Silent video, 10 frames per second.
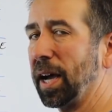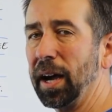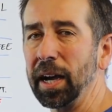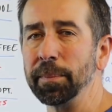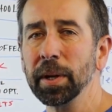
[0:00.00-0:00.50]

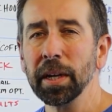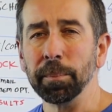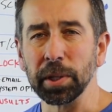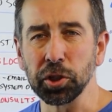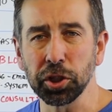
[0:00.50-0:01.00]
time,
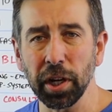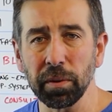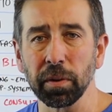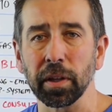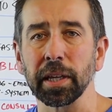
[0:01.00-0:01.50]
but
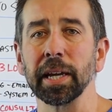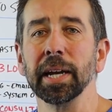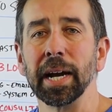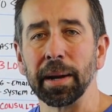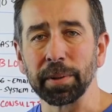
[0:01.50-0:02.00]
generally
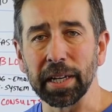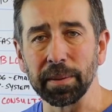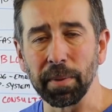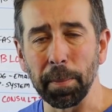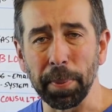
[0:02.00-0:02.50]
I'm
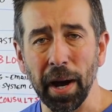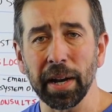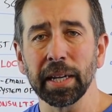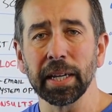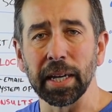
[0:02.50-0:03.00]
getting my
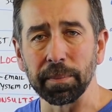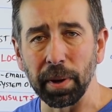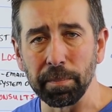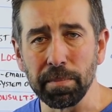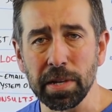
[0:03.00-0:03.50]
body and
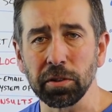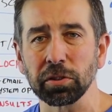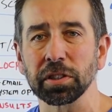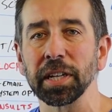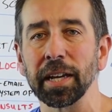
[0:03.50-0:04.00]
my mental
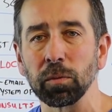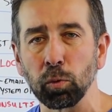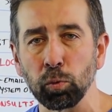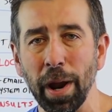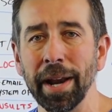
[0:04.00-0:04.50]
state
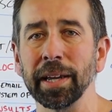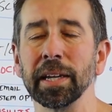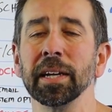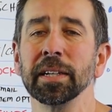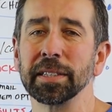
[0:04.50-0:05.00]

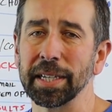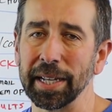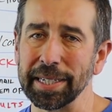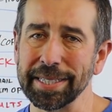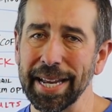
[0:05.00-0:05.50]
ready to
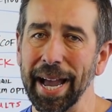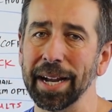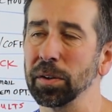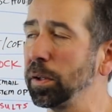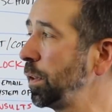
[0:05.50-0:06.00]
kind of
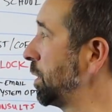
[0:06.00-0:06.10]
tackle